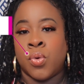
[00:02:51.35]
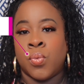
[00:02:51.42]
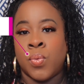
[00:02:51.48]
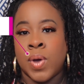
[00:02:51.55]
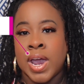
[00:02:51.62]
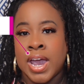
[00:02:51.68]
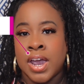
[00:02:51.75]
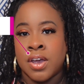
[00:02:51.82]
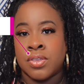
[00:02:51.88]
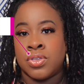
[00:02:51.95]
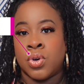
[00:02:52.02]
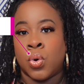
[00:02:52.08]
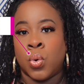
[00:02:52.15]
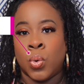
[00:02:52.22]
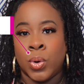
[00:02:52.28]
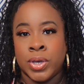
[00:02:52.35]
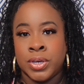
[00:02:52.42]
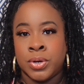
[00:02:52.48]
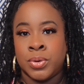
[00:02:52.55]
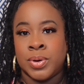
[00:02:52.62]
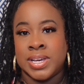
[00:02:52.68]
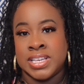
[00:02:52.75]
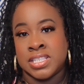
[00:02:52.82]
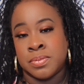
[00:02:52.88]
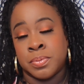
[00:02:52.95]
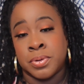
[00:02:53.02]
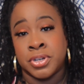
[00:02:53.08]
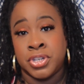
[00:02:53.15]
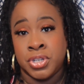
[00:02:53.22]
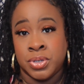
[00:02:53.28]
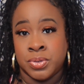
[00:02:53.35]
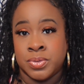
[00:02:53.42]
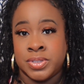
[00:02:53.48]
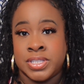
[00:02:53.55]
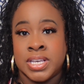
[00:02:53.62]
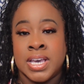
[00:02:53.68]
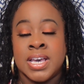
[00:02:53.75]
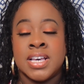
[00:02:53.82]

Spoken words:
where the oil is produced.